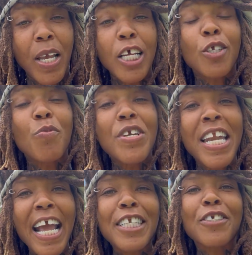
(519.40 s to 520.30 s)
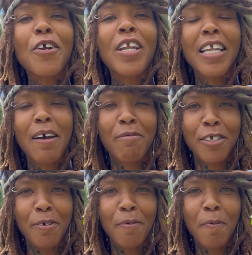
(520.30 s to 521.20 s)
So nature loves
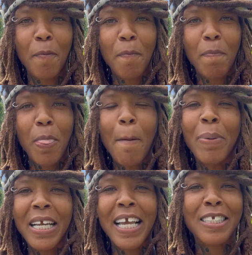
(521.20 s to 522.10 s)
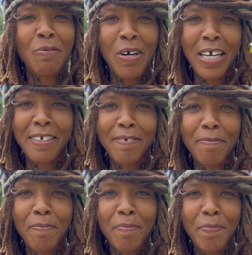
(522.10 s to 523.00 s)
you, but guess what?
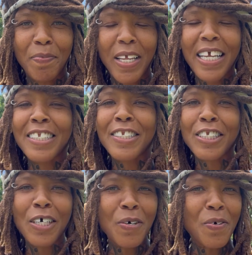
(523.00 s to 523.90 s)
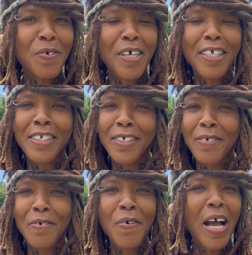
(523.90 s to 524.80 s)
So
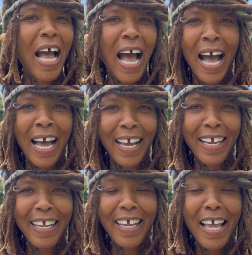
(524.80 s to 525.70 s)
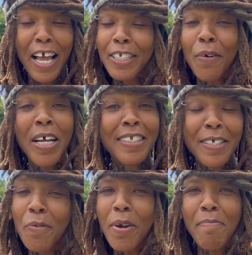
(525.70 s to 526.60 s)
do I. So
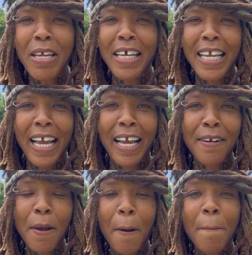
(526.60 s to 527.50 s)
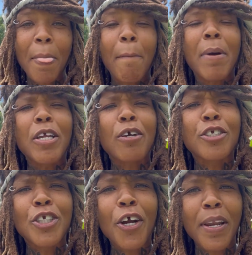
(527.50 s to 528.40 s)
until we meet again, may your
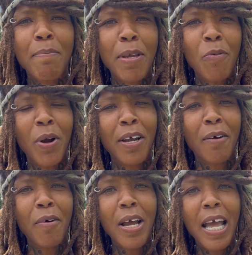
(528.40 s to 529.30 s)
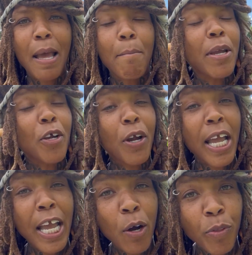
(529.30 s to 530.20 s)
journey be well, may your
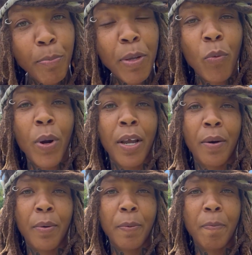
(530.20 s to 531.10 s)
health be well.